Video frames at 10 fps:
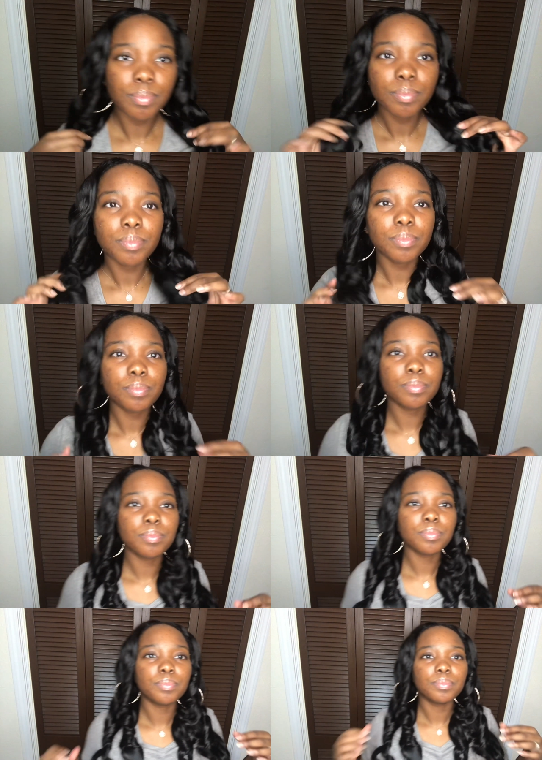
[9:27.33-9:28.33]

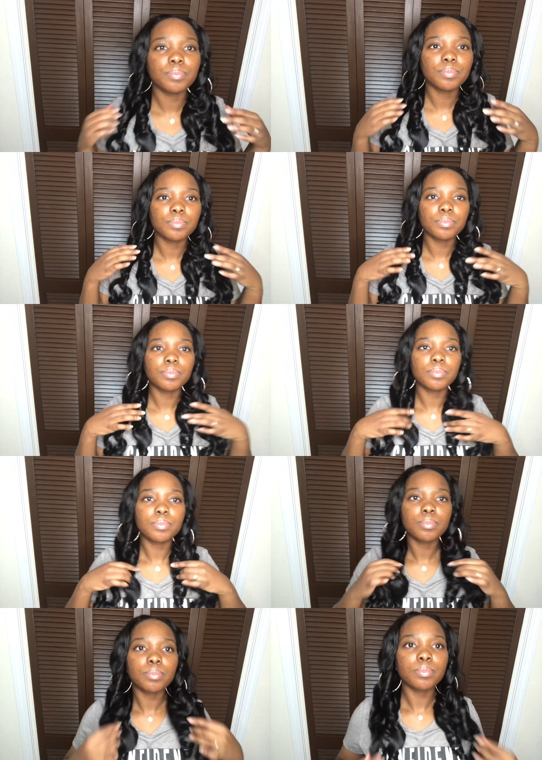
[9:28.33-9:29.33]

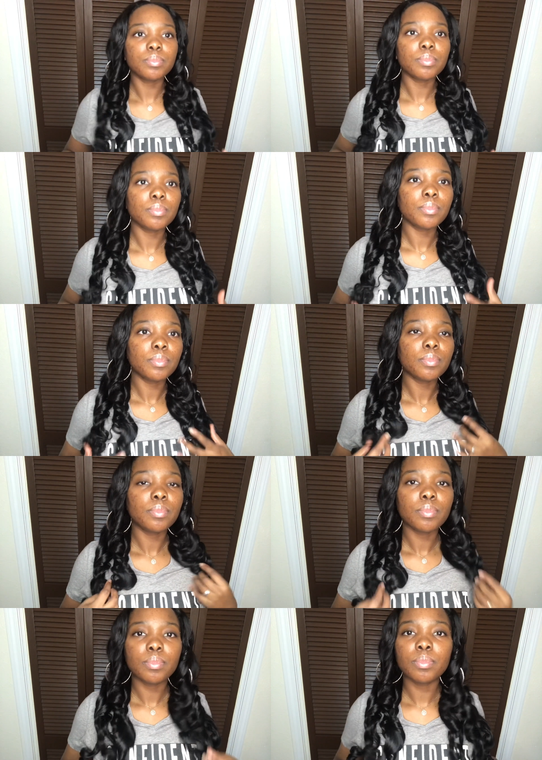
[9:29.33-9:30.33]
No one is speaking in this clip.